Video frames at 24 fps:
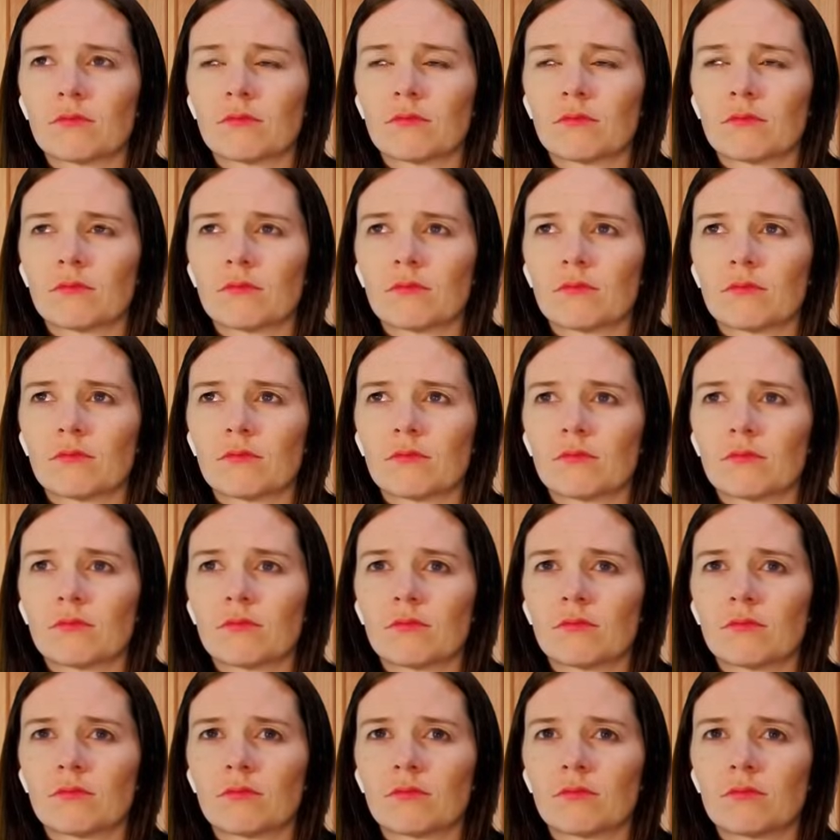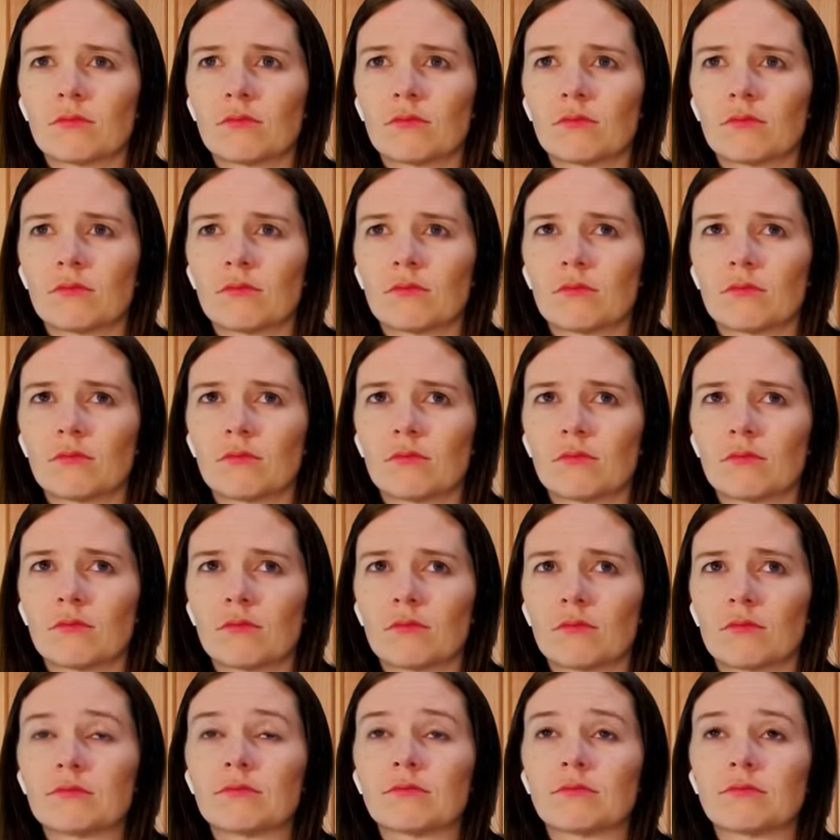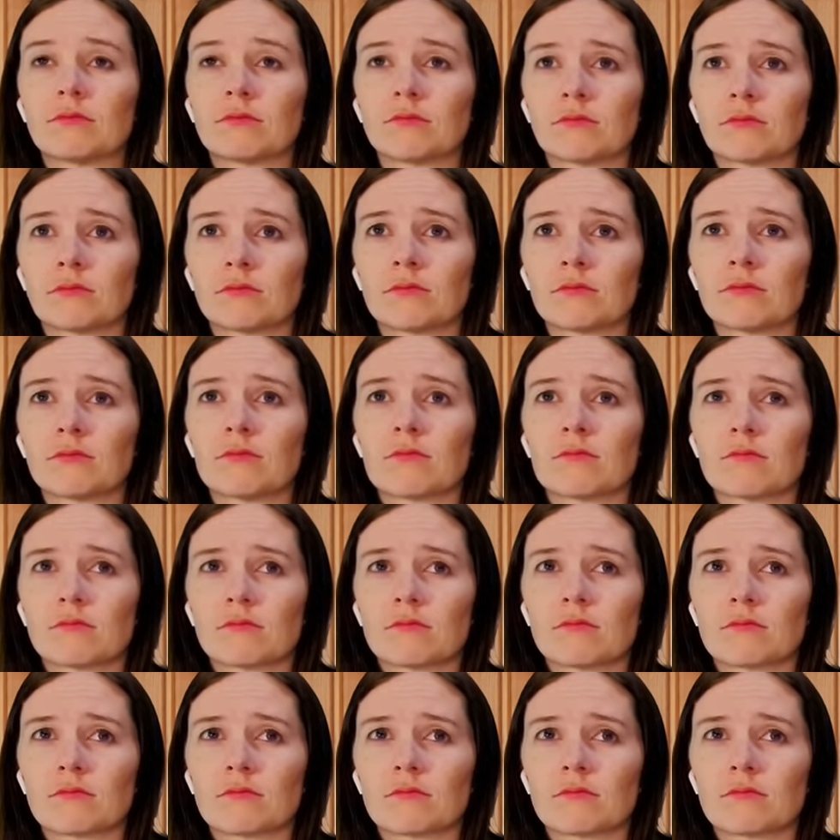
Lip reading: (not speaking)